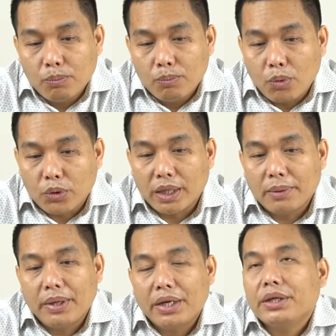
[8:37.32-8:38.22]
pottery
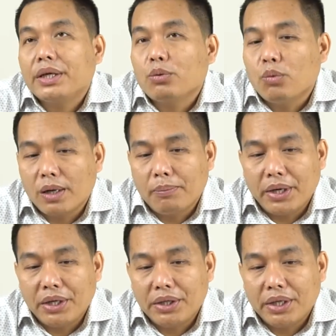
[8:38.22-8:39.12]
painting, wall
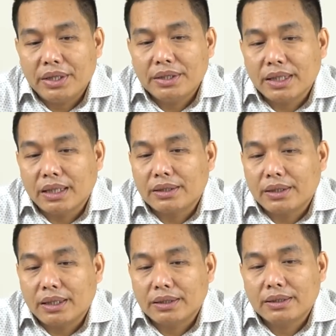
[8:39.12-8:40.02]
painting,
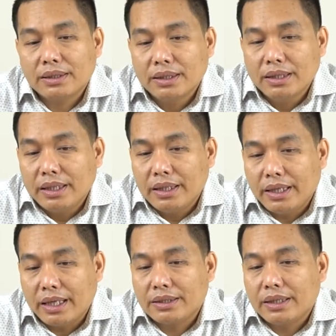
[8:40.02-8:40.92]
jatras,
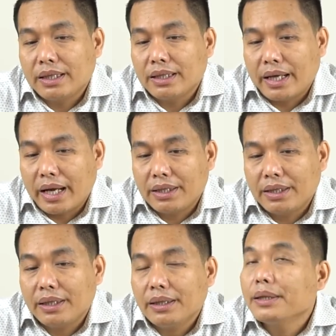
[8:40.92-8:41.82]
dancing and
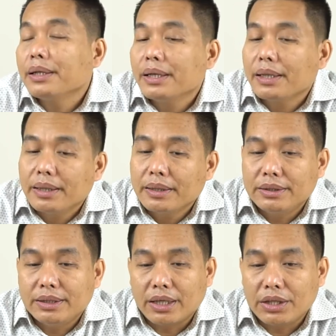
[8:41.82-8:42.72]
acting,
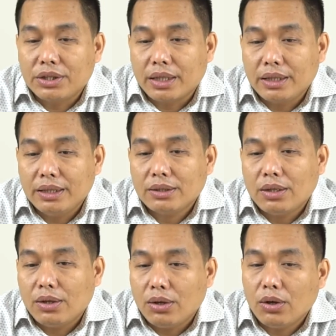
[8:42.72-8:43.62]
jari sharis,
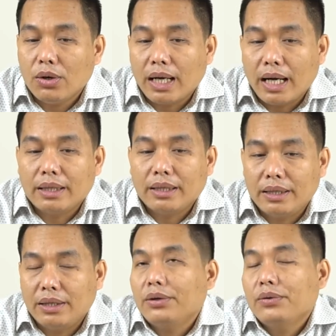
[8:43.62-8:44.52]
all under
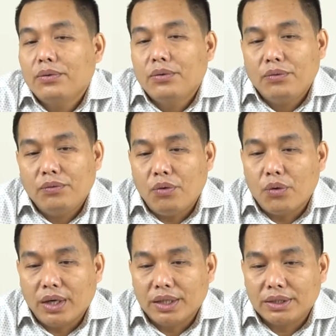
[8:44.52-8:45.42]
the
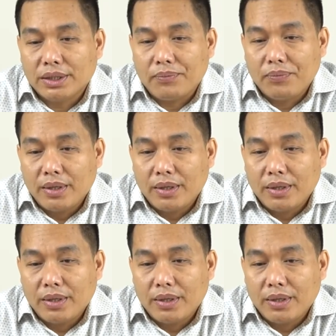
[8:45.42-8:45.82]
folk culture.